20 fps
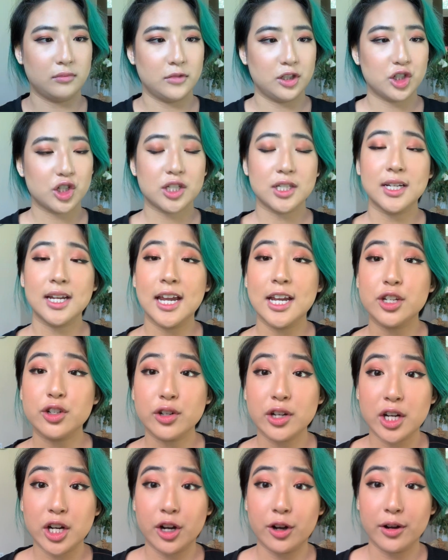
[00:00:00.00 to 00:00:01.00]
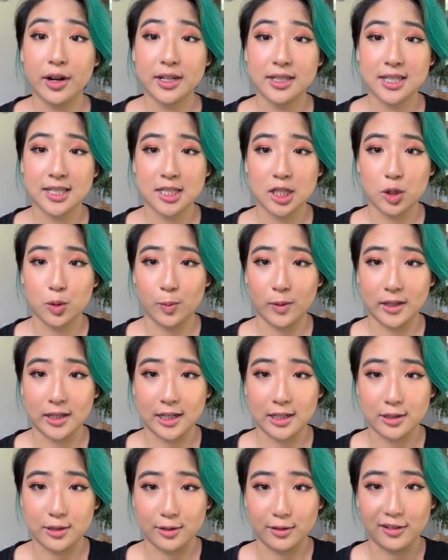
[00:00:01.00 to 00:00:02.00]
Just in case you're curious, this is what
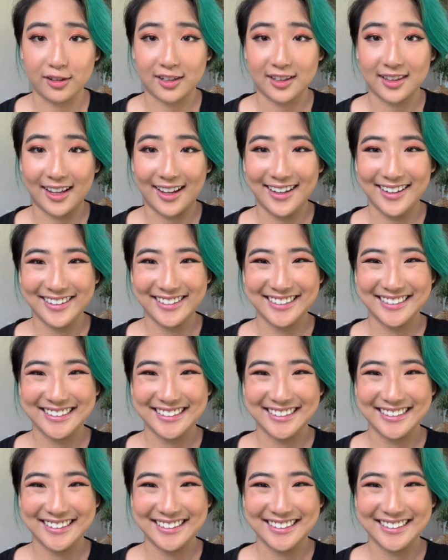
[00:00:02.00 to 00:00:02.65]
they do look like.